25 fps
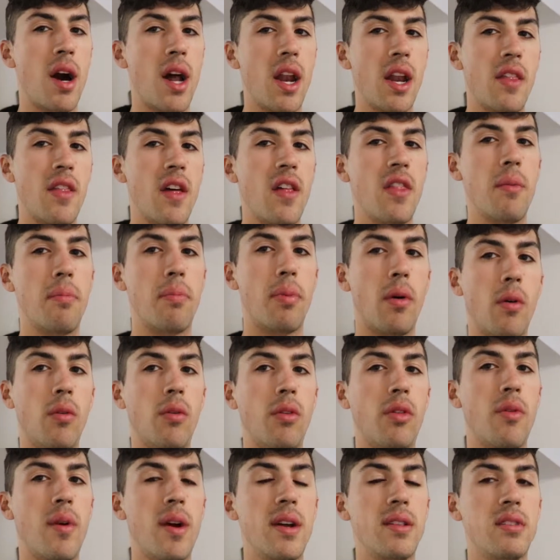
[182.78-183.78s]
body that the
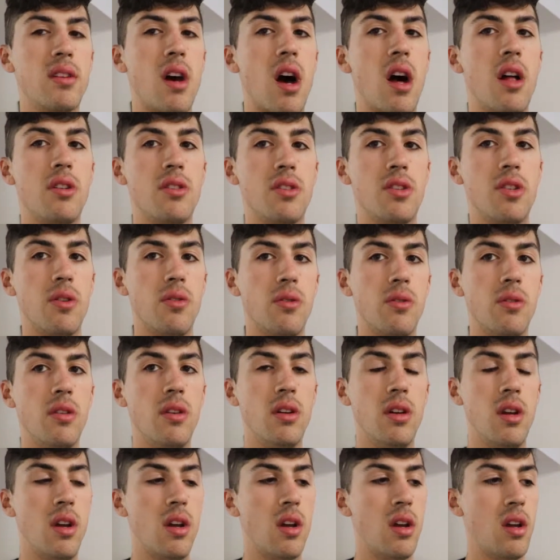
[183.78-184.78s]
bolt threads onto.
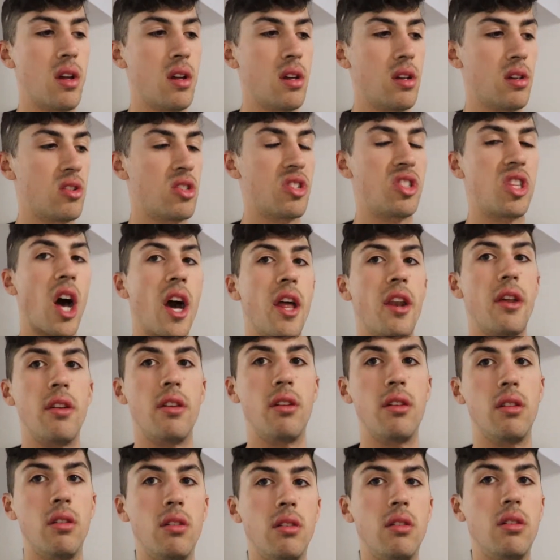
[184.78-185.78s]
Stud.
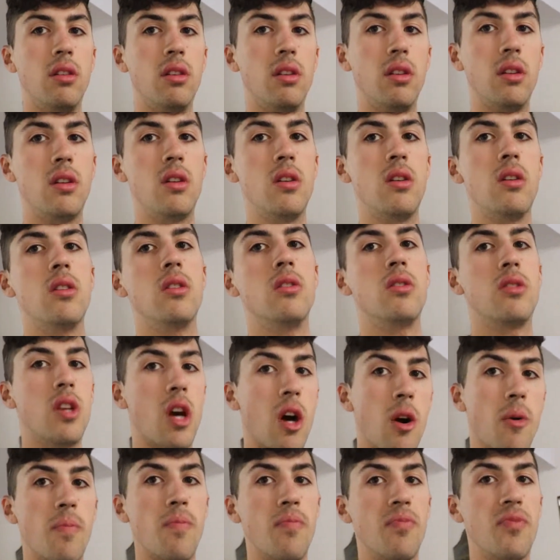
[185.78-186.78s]

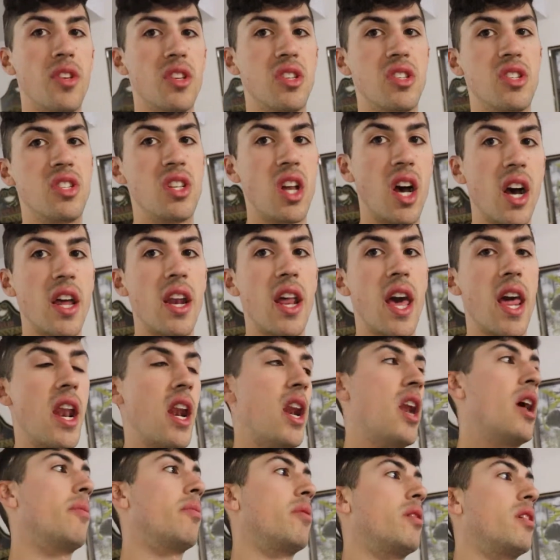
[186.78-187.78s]
So the stud
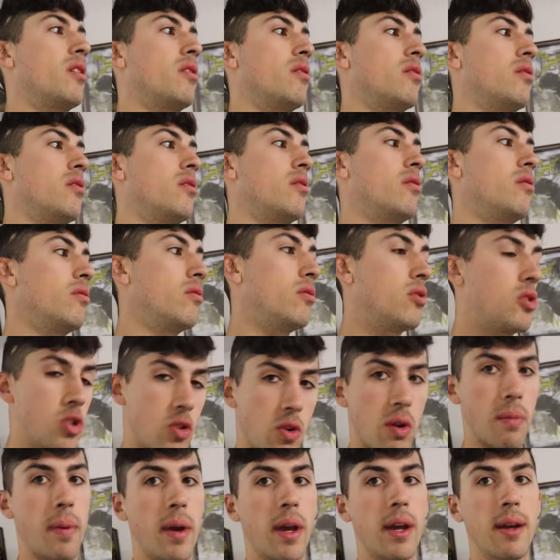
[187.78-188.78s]
ended up
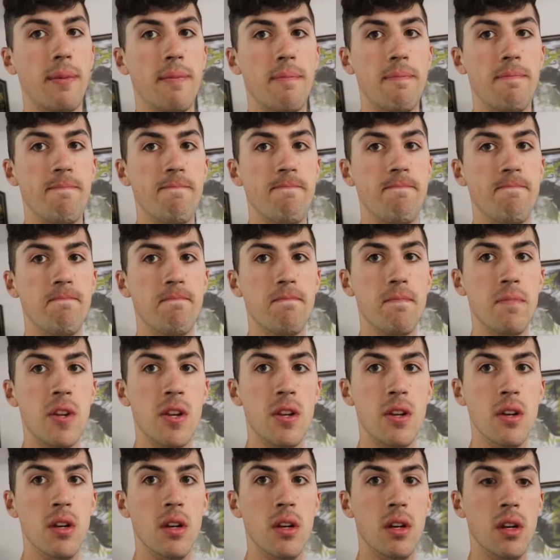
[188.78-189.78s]
stripping.
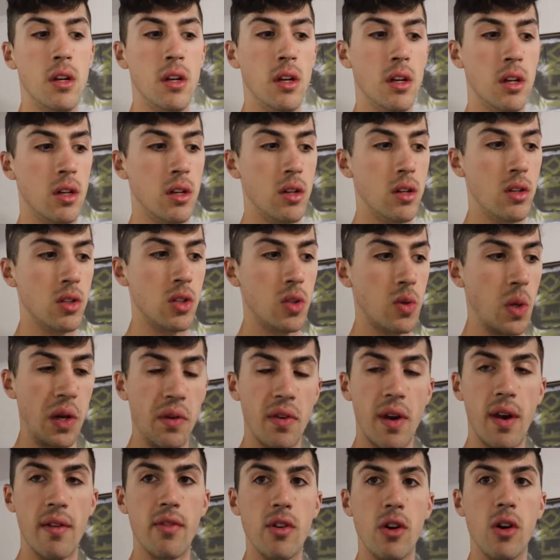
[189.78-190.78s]

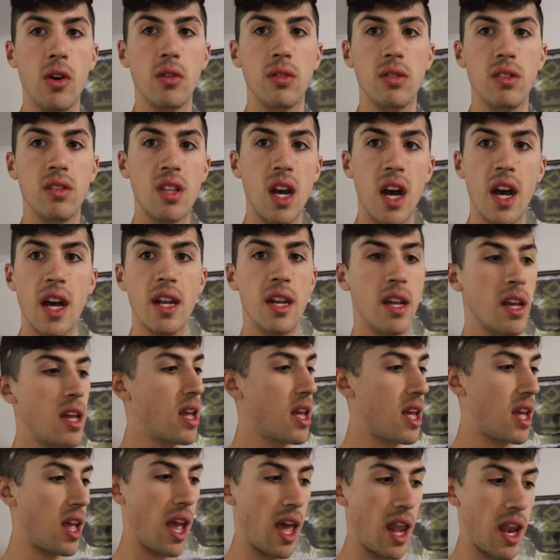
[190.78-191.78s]
25-year-old stud,
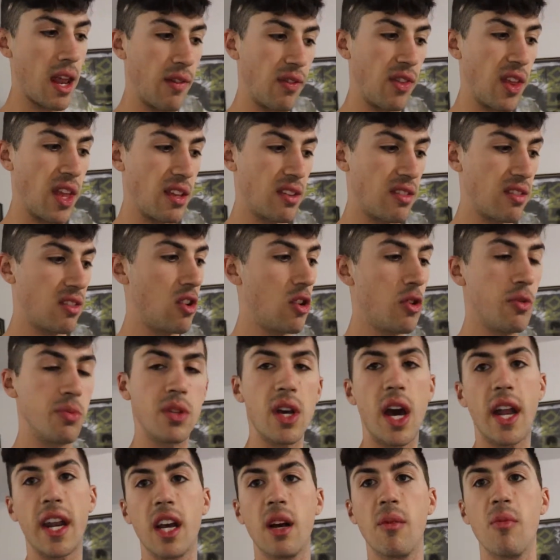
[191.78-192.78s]
and if this
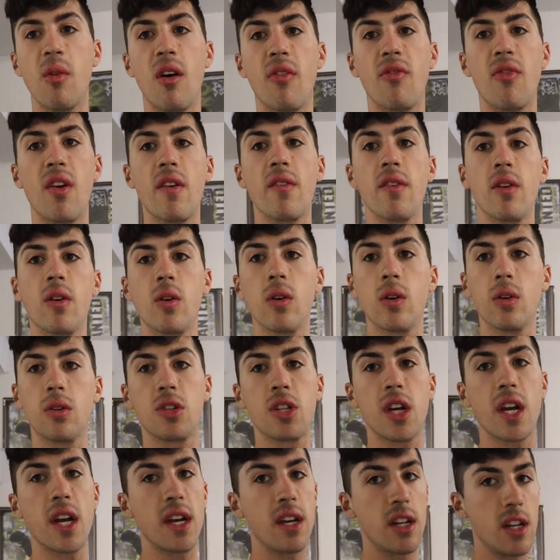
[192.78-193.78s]
tube's got to come off for every oil
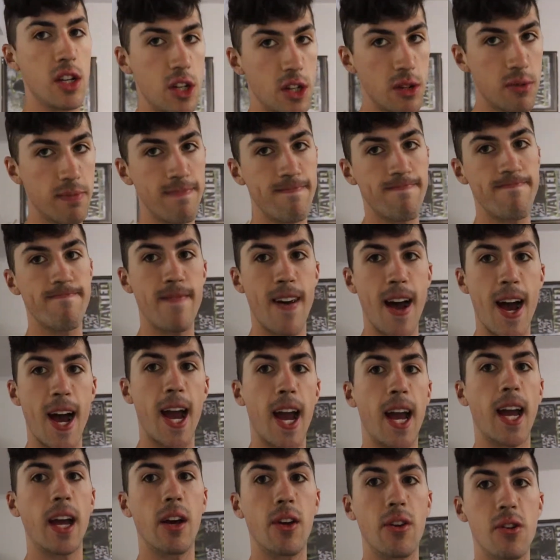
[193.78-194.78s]
change,
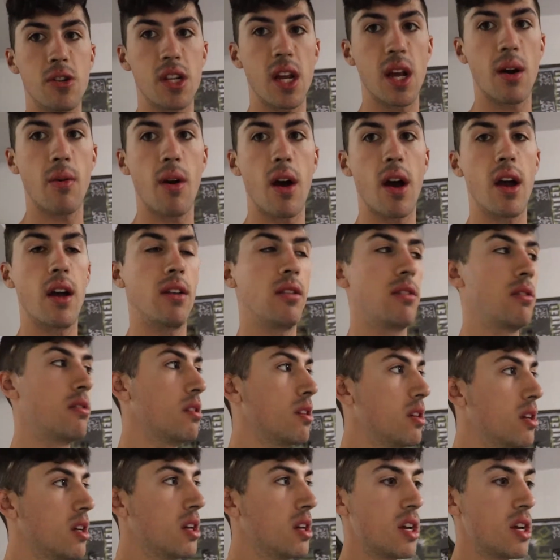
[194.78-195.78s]
I understand why it
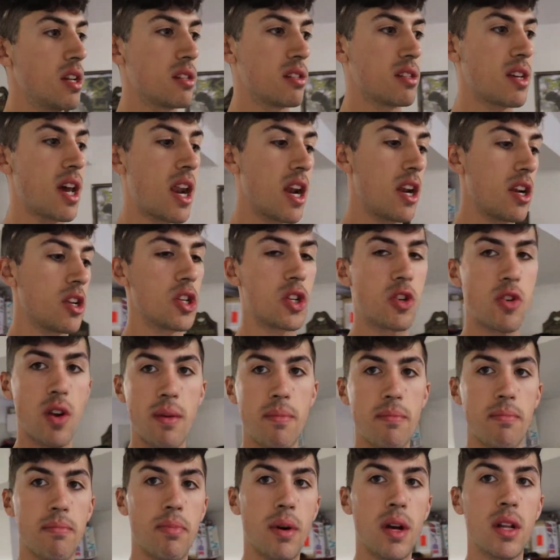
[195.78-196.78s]
decided to
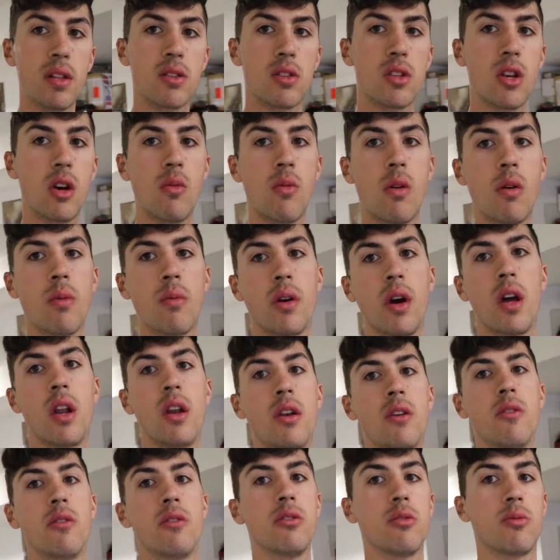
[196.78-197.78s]
strip. But so what we're
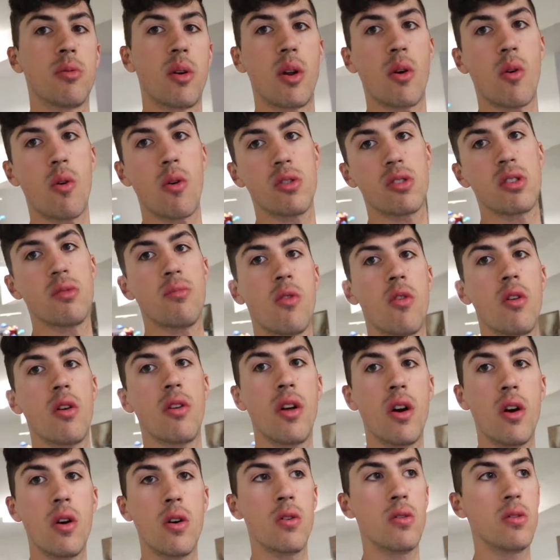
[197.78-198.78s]
gonna do is we're gonna order some more
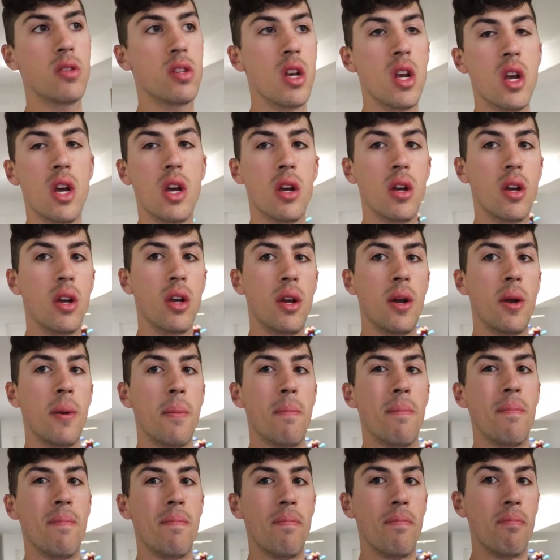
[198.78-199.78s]
of those.
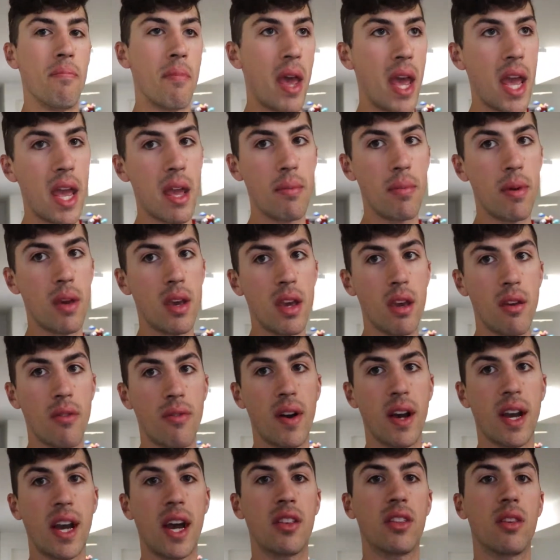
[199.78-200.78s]
Maybe
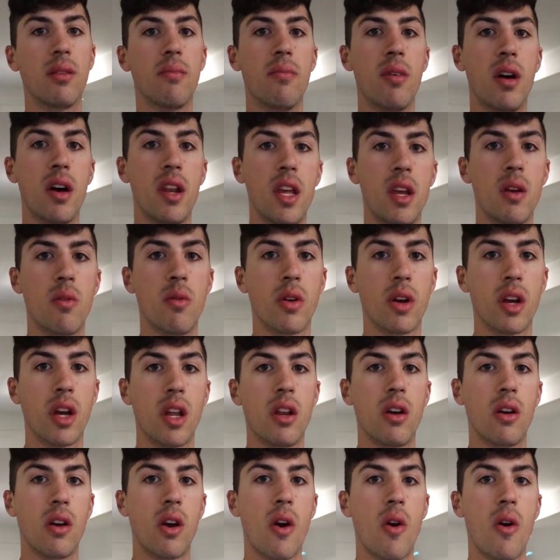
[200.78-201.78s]
if I got the money, we're
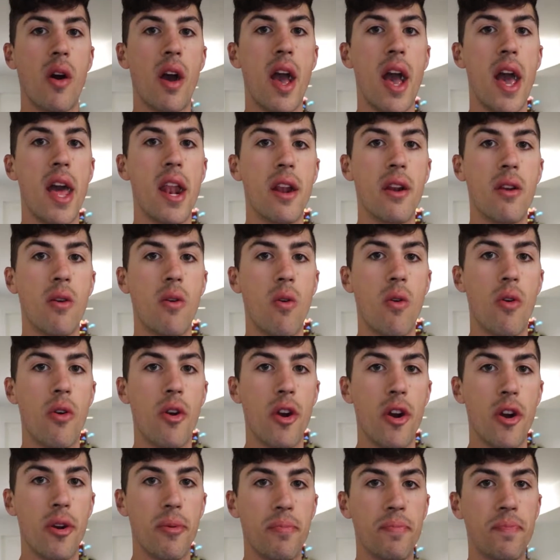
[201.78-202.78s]
gonna go ahead and
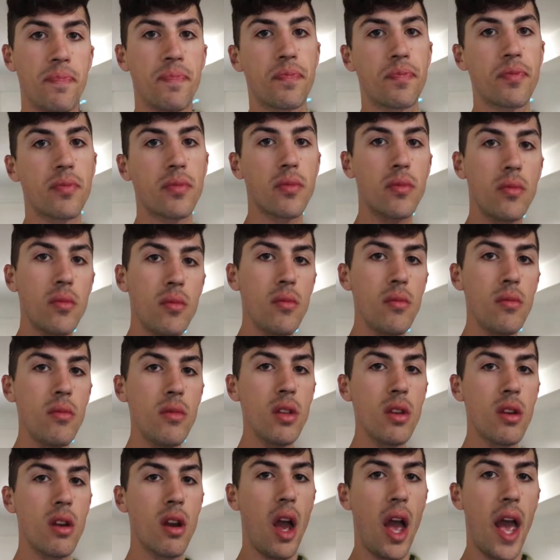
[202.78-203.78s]
order
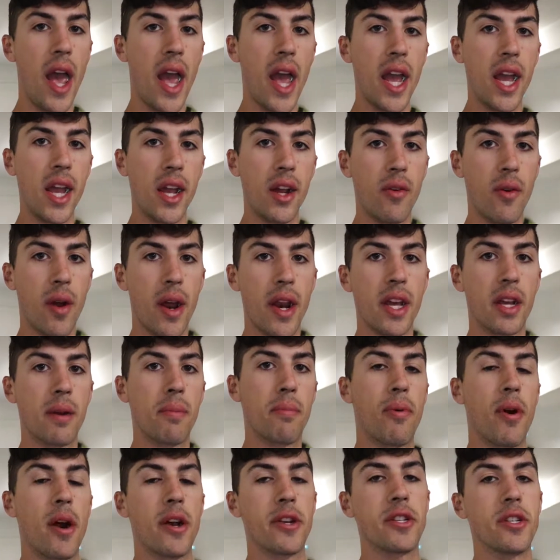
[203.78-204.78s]
a Grady
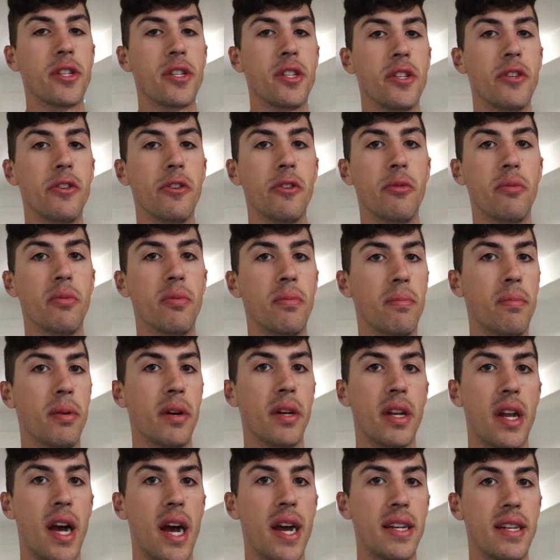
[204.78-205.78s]
compression tube,
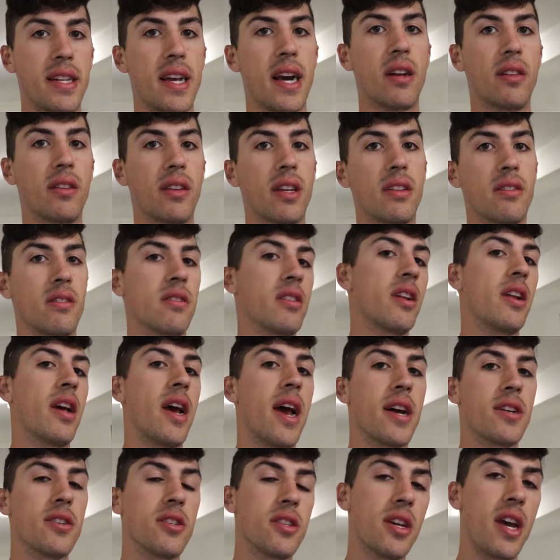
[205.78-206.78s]
but I doubt that's gonna
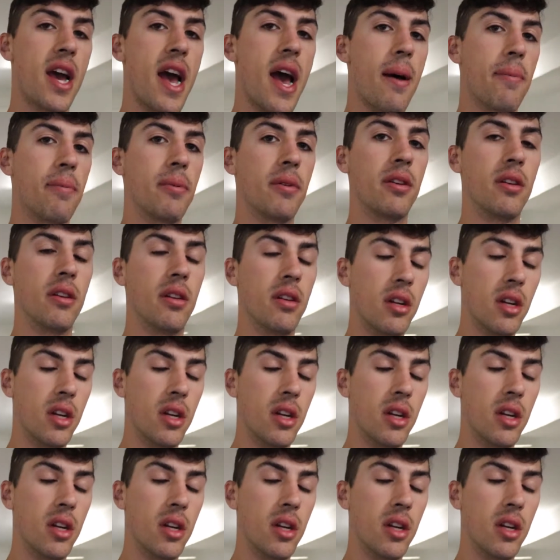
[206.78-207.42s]
actually happen.